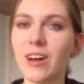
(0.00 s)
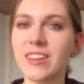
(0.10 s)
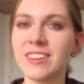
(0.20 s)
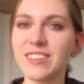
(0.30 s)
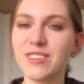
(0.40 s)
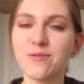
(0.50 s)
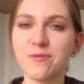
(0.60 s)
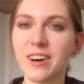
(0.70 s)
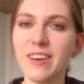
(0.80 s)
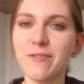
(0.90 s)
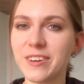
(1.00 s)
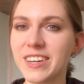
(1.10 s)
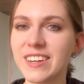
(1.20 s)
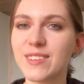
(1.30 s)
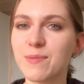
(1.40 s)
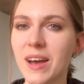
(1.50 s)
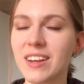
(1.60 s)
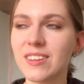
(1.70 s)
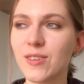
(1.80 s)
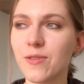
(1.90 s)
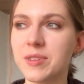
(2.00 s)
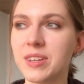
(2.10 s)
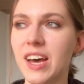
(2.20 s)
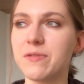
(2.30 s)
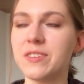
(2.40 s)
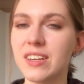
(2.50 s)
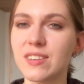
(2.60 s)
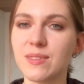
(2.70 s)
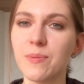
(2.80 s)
at least 5 are expected, you will have less